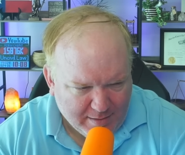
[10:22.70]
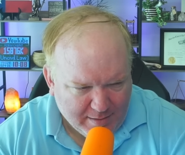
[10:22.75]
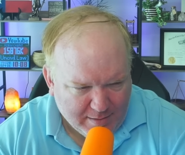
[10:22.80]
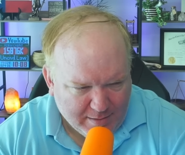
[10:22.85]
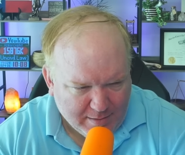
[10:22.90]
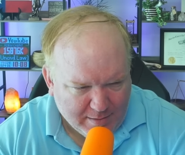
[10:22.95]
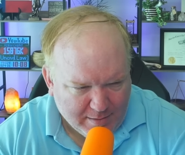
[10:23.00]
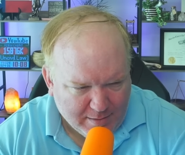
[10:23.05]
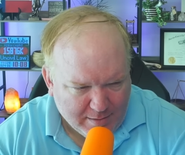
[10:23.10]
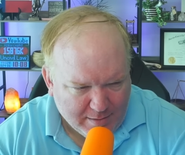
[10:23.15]

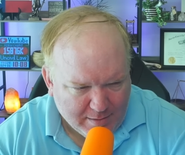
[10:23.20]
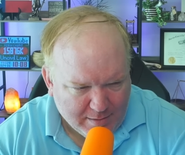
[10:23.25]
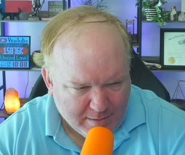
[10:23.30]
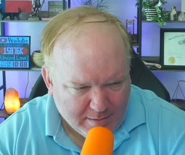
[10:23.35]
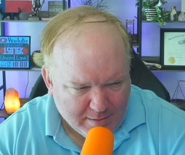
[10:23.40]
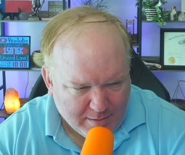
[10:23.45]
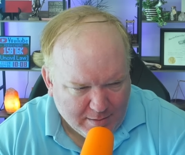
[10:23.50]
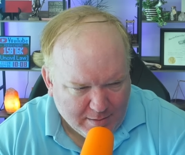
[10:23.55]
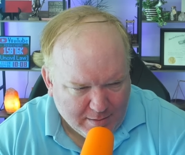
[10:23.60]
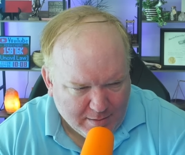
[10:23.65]

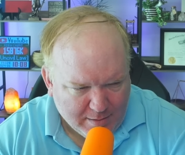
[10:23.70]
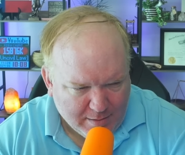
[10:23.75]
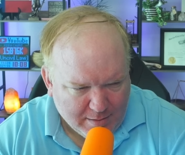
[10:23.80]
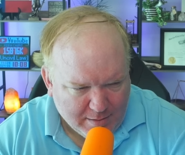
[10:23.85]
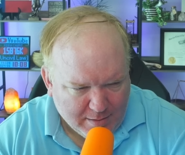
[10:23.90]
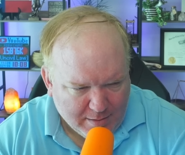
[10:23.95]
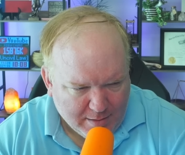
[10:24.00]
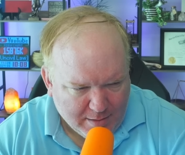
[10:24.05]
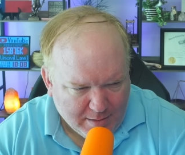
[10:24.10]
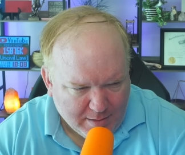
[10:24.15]

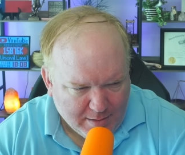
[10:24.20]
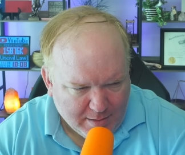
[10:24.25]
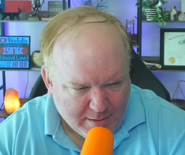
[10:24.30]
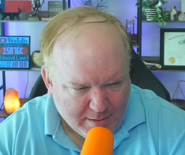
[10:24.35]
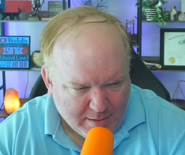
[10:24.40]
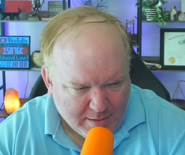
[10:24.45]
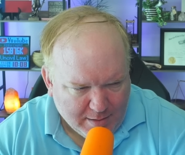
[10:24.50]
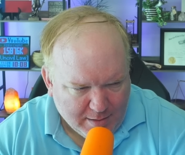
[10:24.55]
(no one is talking)